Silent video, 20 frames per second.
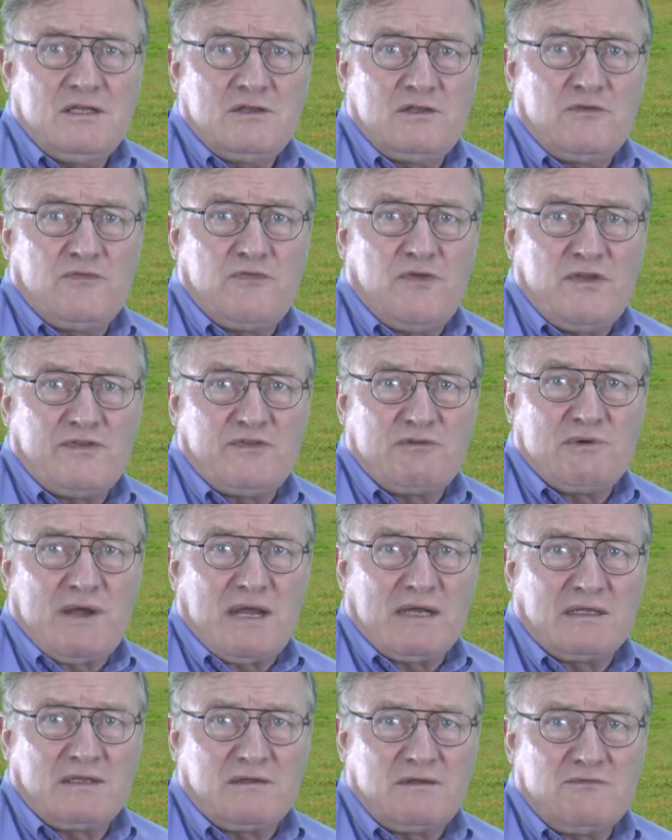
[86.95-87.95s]
the first
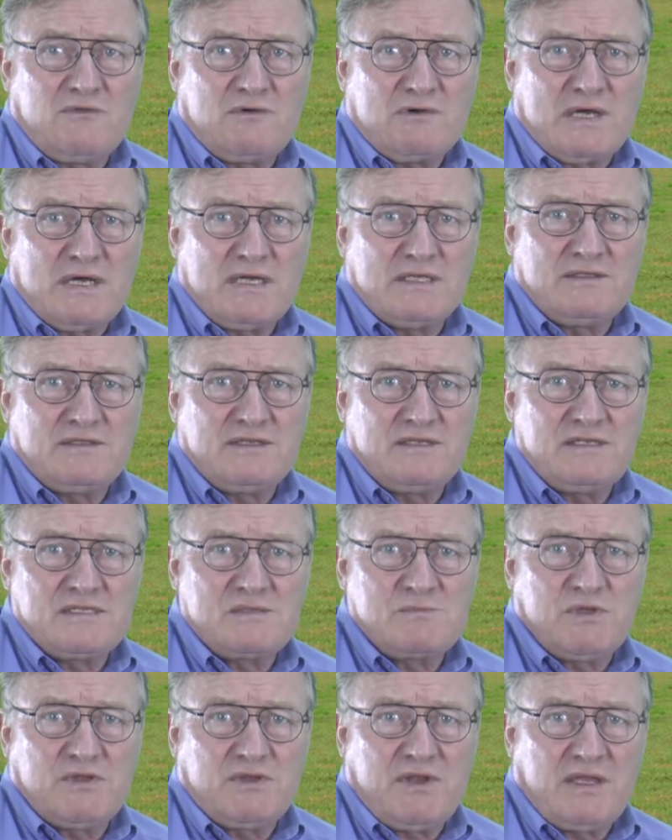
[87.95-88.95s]
ranked varieties,
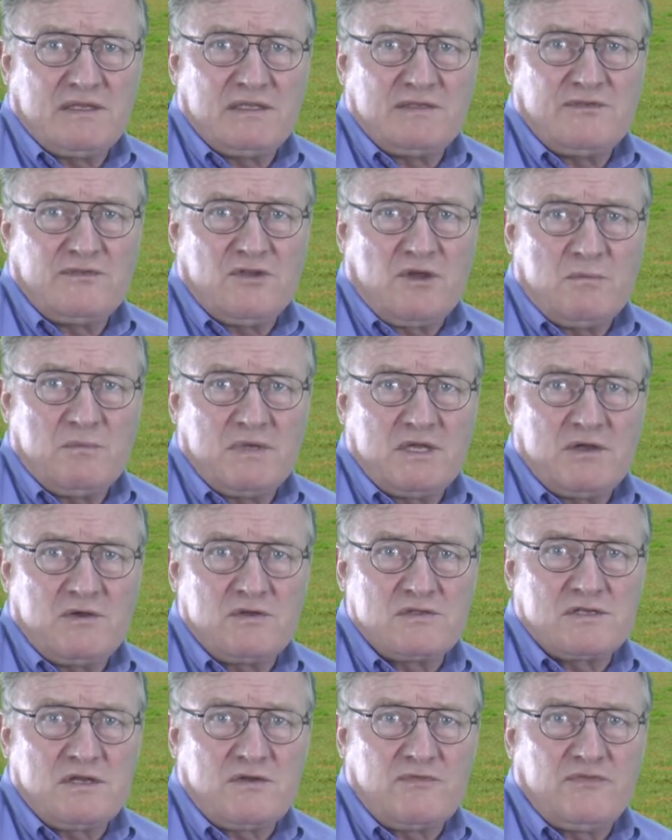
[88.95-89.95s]
but added some
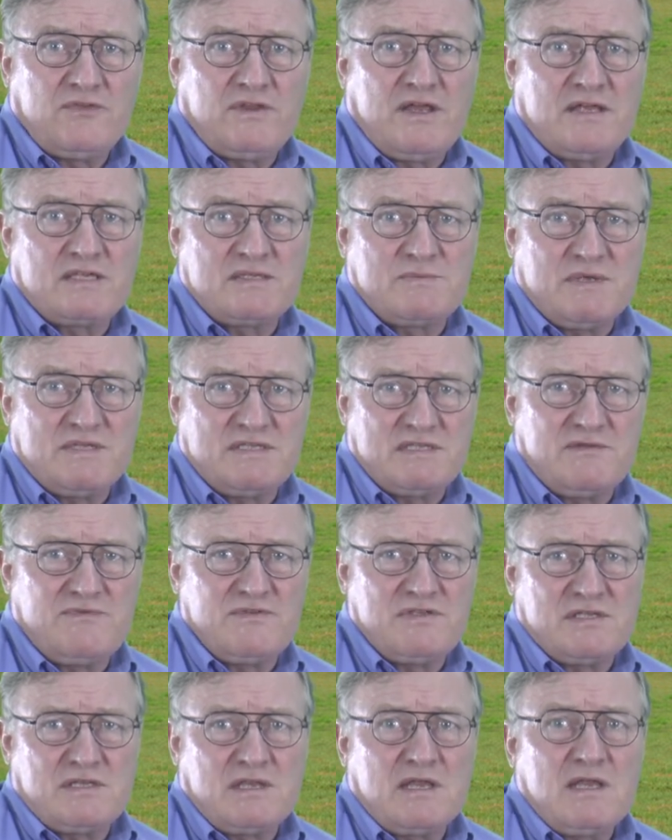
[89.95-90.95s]
because of their
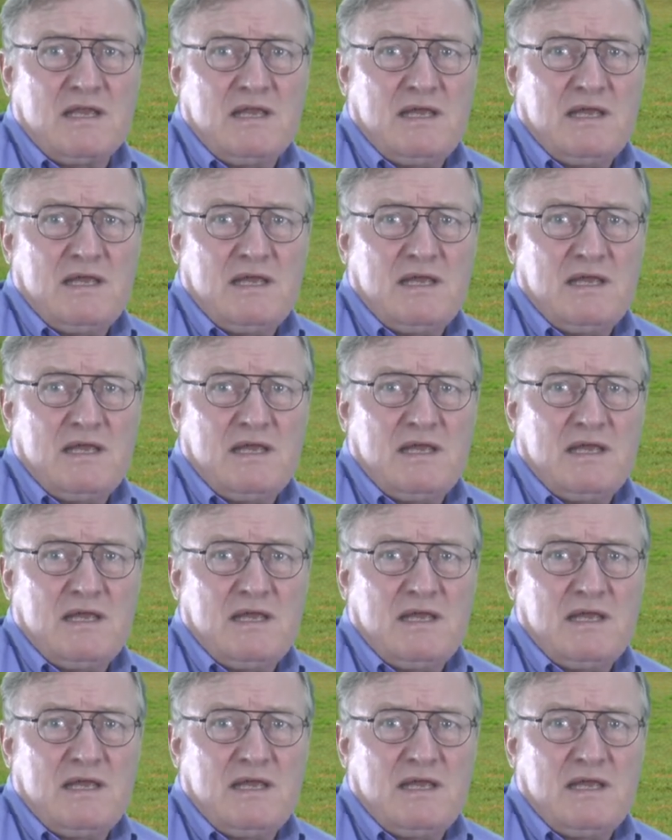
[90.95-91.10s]
specificity,